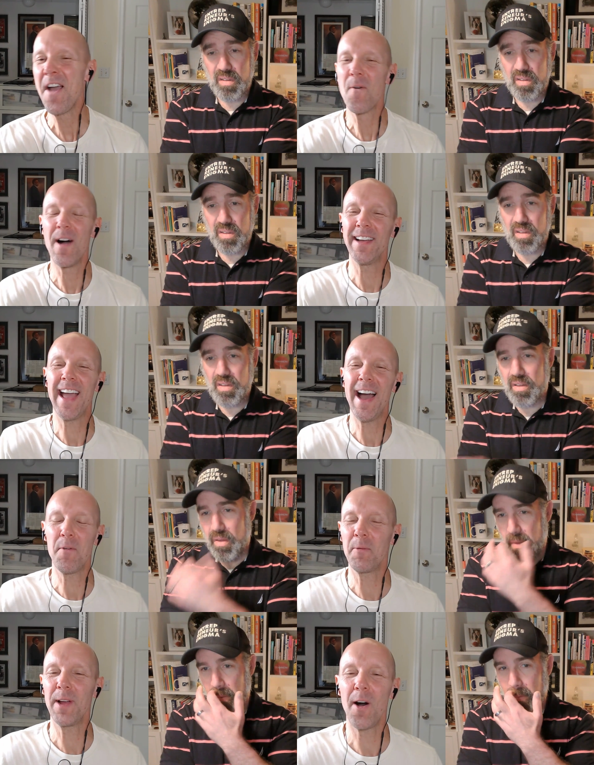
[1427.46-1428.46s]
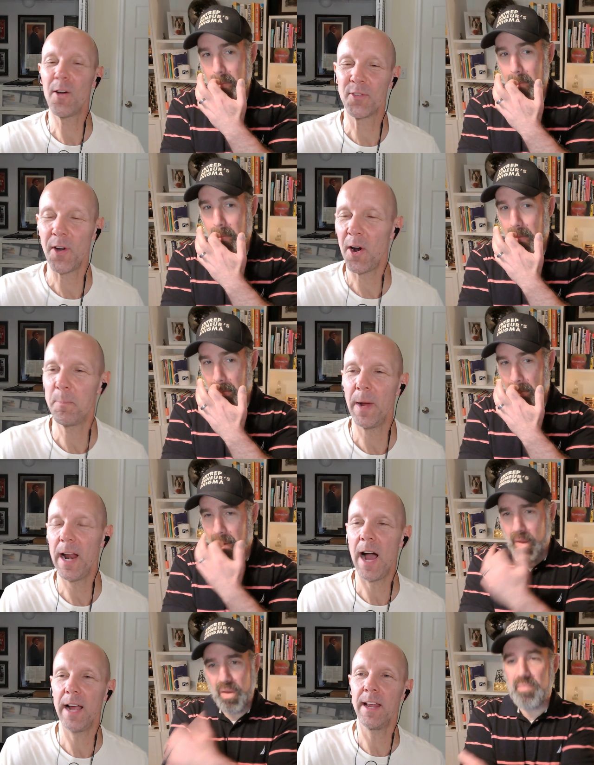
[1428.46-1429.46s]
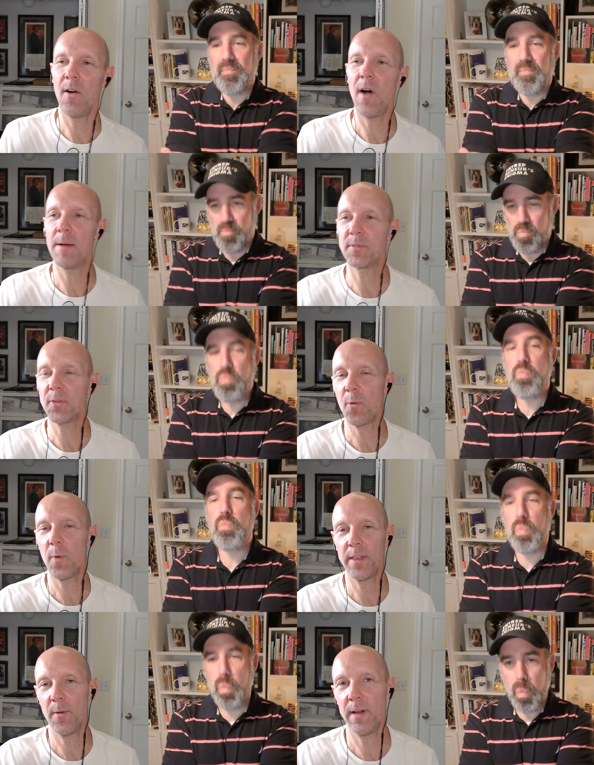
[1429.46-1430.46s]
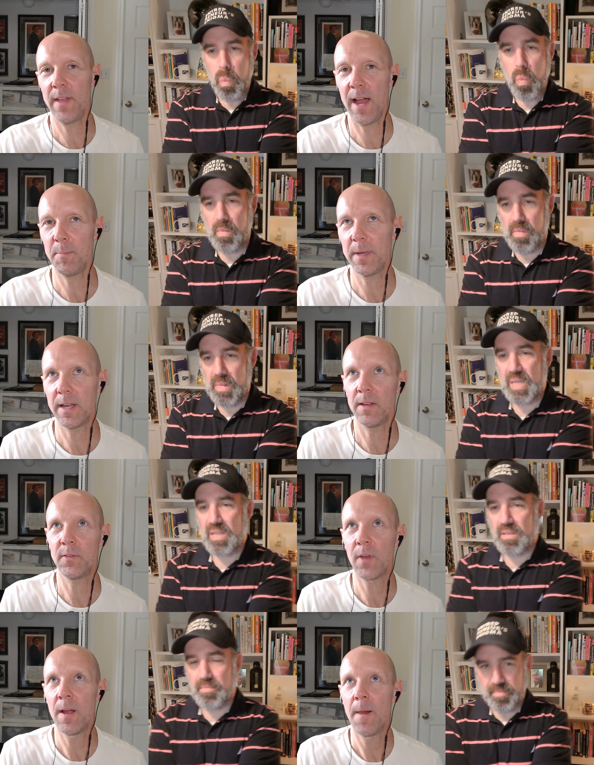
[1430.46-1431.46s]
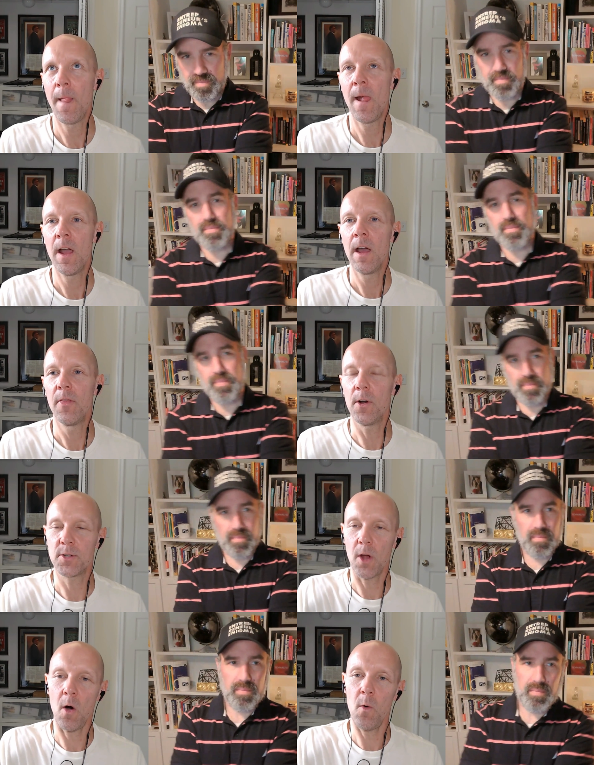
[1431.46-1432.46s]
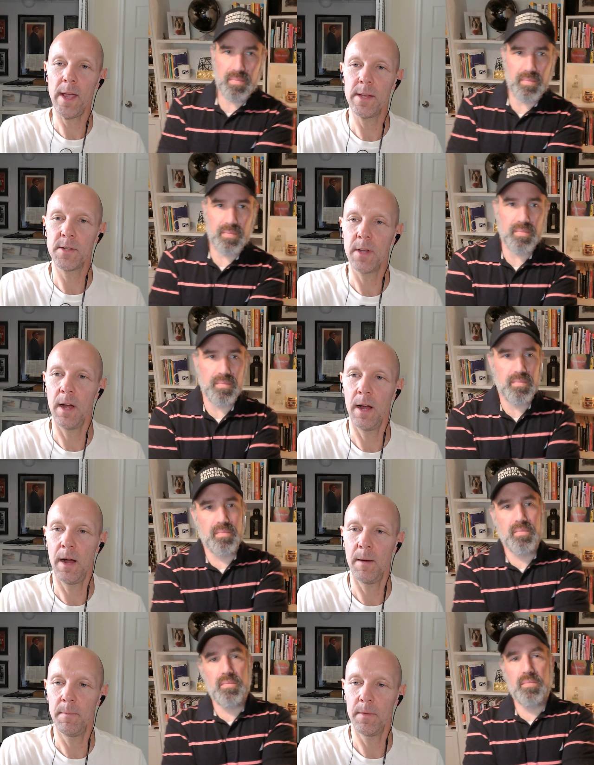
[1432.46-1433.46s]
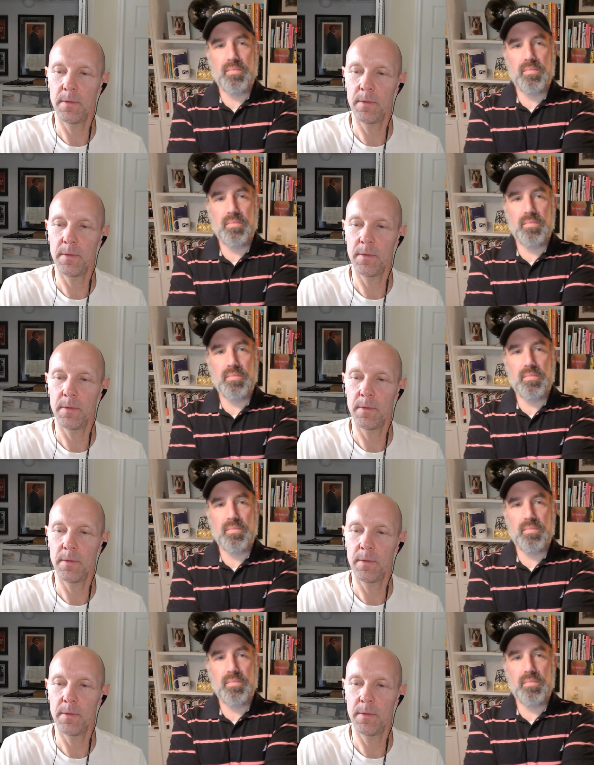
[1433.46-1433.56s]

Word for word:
Speaker 1: well, yeah, when we all start. But, uh, you know, I'm so with you on that because there's always um,